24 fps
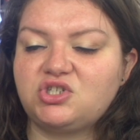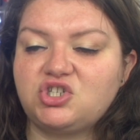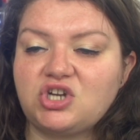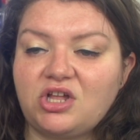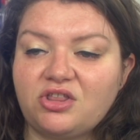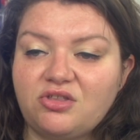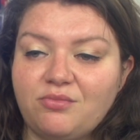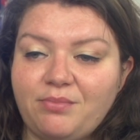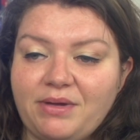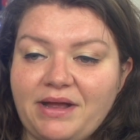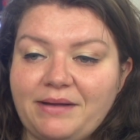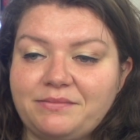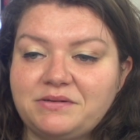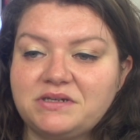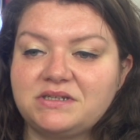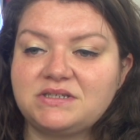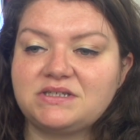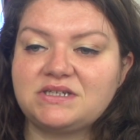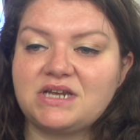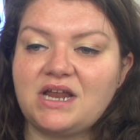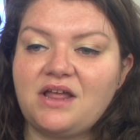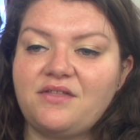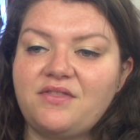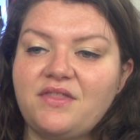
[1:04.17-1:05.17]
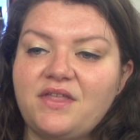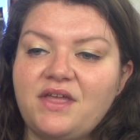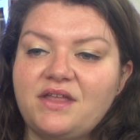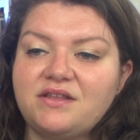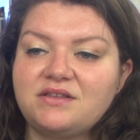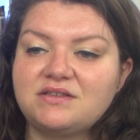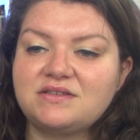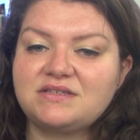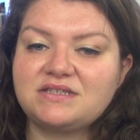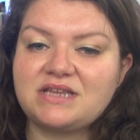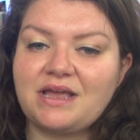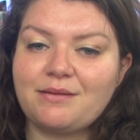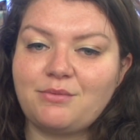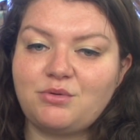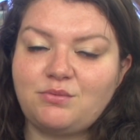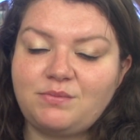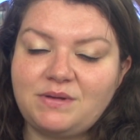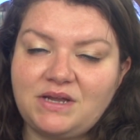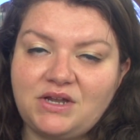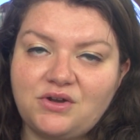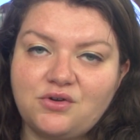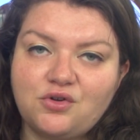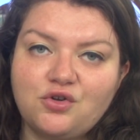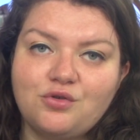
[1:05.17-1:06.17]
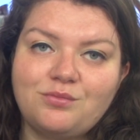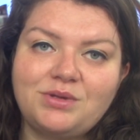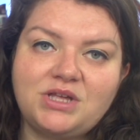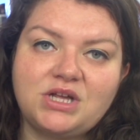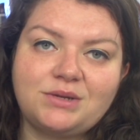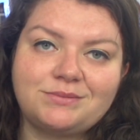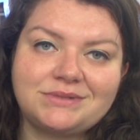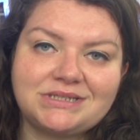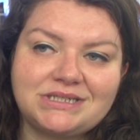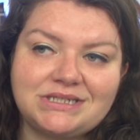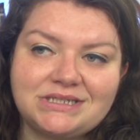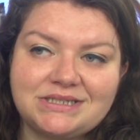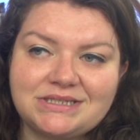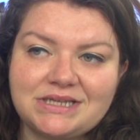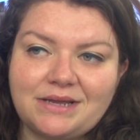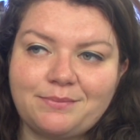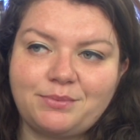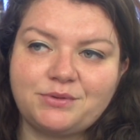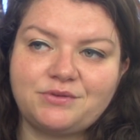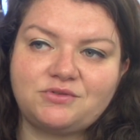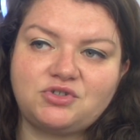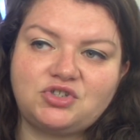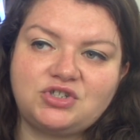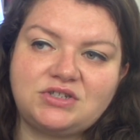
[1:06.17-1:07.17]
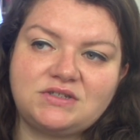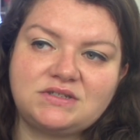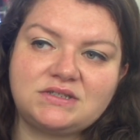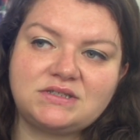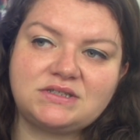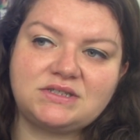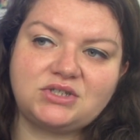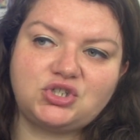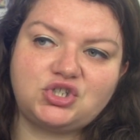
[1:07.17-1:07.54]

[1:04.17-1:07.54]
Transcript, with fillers: John the Baptist and then Simon Peter, who becomes a disciple of Jesus.